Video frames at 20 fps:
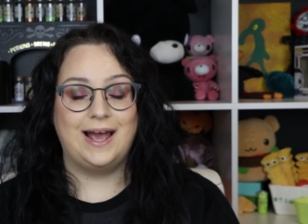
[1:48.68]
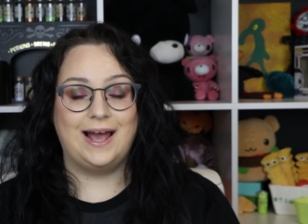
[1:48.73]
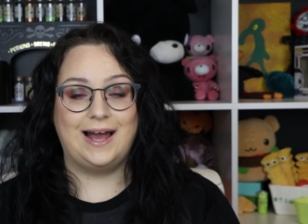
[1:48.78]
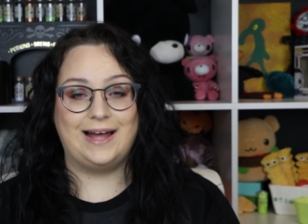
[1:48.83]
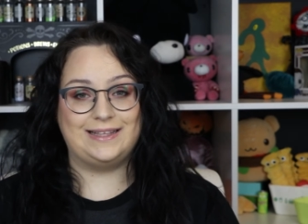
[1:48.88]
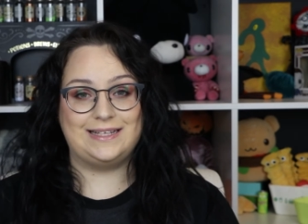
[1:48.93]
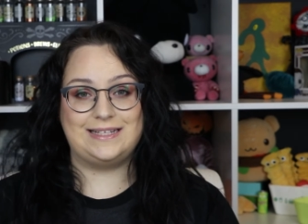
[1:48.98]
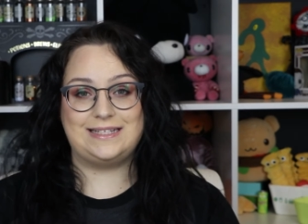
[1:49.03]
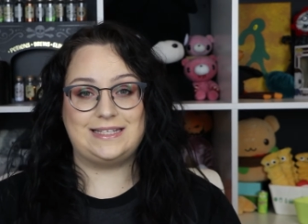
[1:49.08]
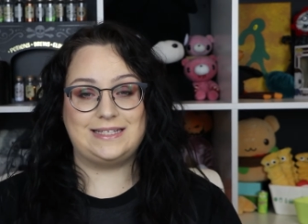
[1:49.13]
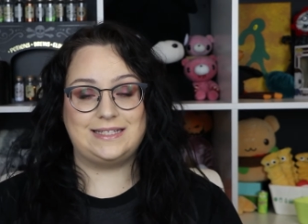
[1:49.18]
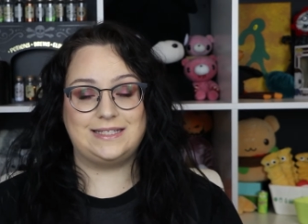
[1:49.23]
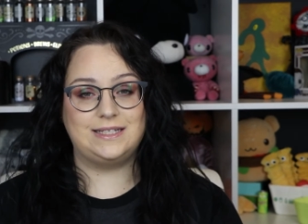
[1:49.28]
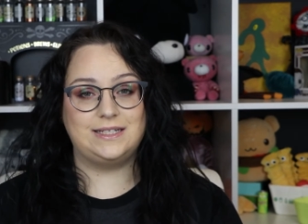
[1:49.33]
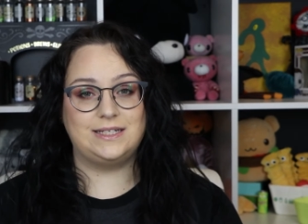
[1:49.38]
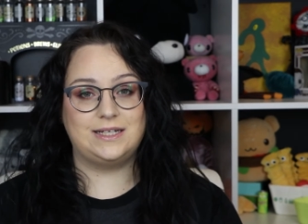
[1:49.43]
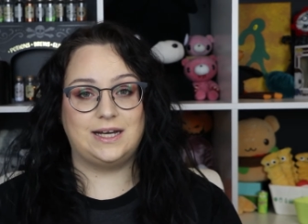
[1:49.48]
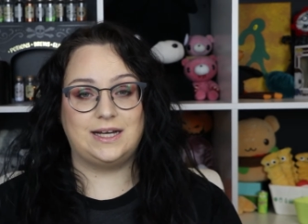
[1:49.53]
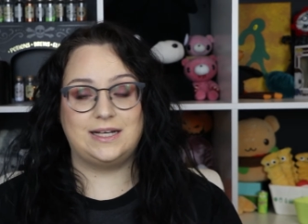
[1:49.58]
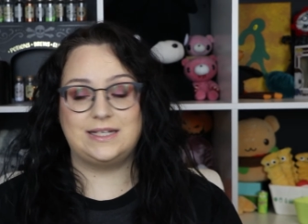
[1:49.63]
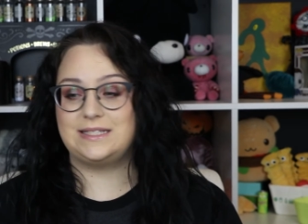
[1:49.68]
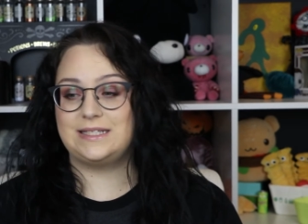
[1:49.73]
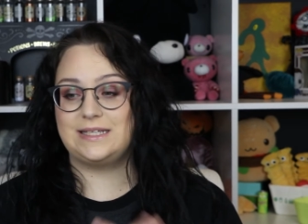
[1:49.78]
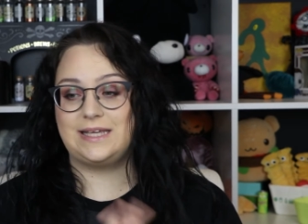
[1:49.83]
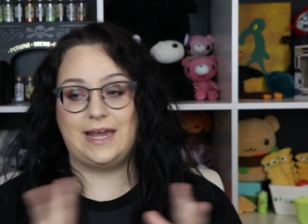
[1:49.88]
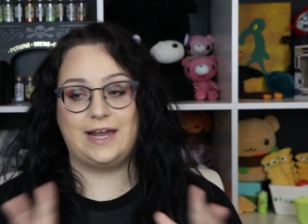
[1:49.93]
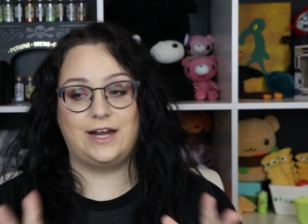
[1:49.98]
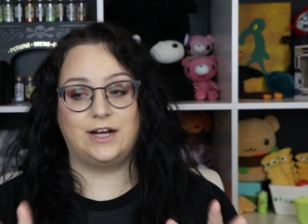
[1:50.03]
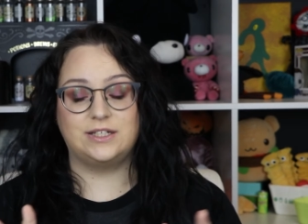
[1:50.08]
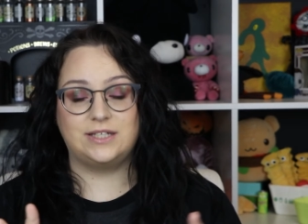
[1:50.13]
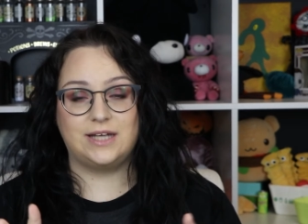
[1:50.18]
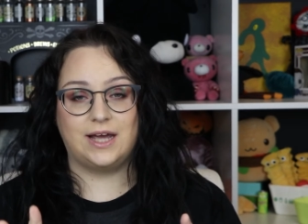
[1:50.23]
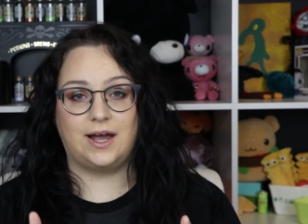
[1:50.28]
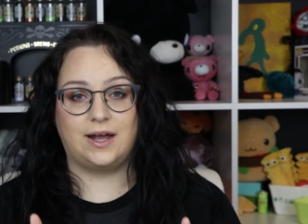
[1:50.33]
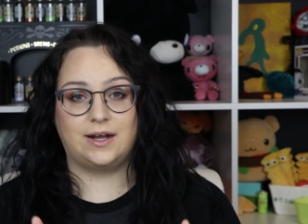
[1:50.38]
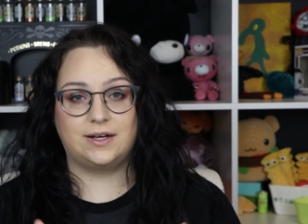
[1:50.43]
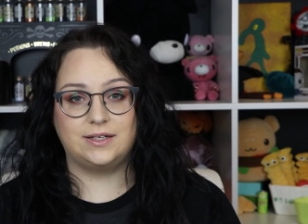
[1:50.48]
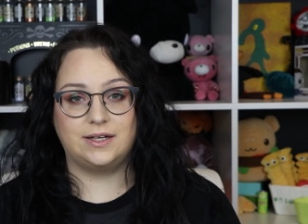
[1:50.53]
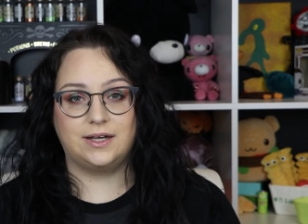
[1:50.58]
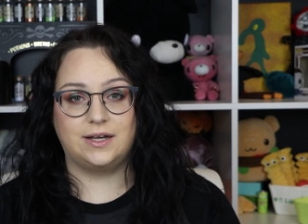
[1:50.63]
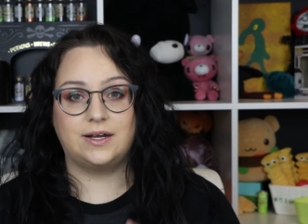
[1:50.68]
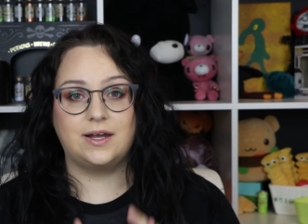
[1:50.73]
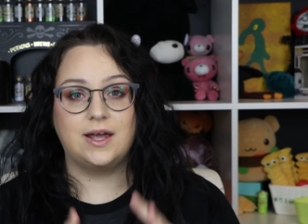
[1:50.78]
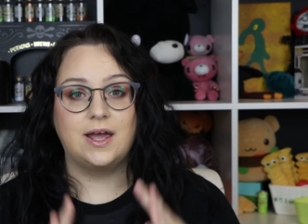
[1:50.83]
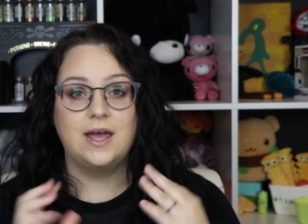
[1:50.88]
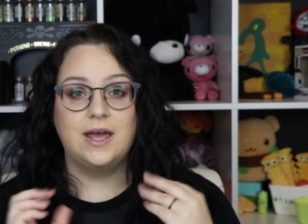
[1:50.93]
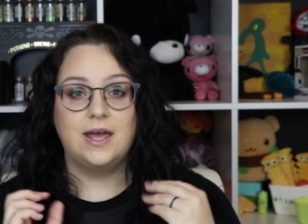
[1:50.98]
And this isn't a scare tactic.